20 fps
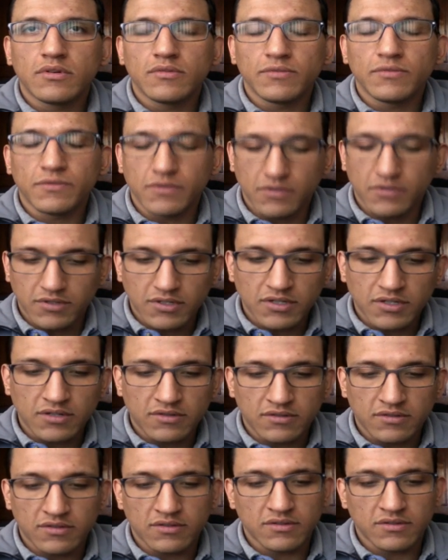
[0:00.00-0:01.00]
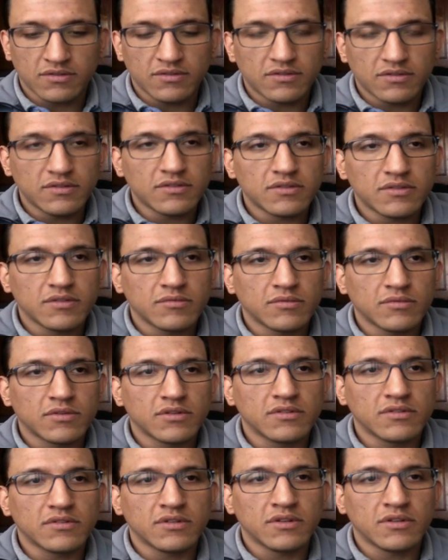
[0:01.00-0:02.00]
Of course, an assistant
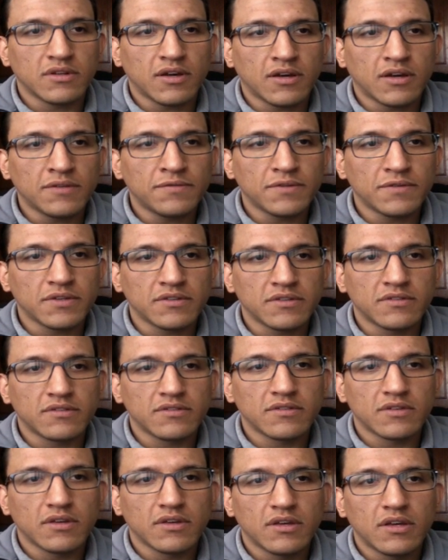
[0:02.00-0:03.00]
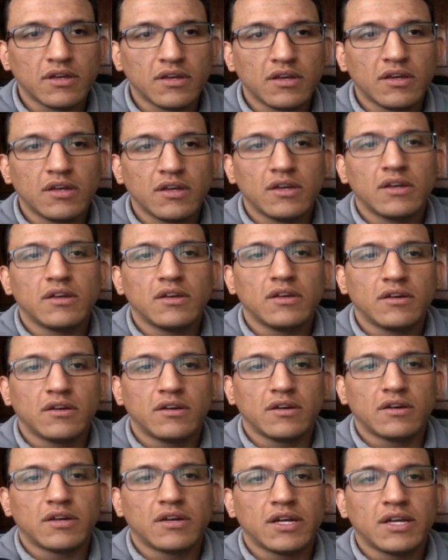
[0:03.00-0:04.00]
works in an office.
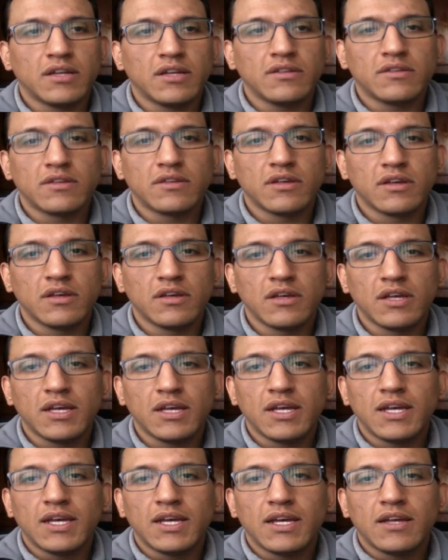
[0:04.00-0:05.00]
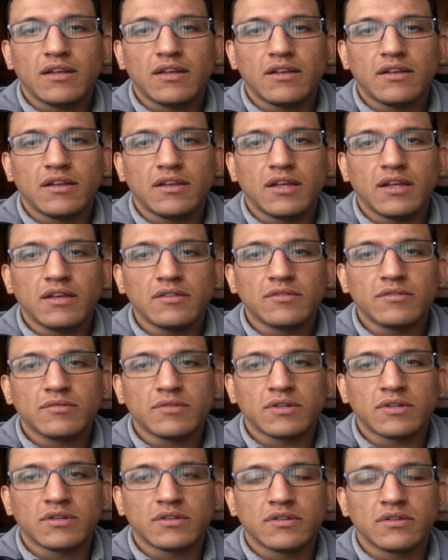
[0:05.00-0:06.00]
All right, next
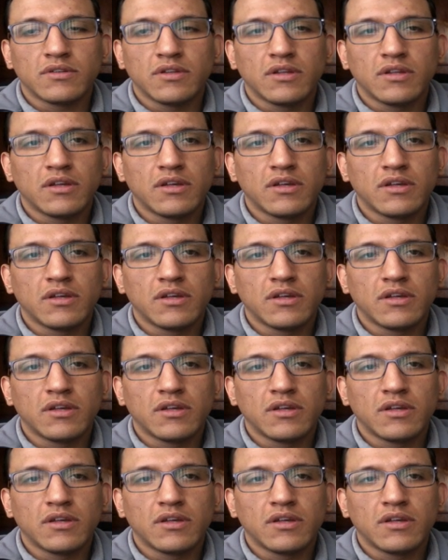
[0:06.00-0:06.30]
one.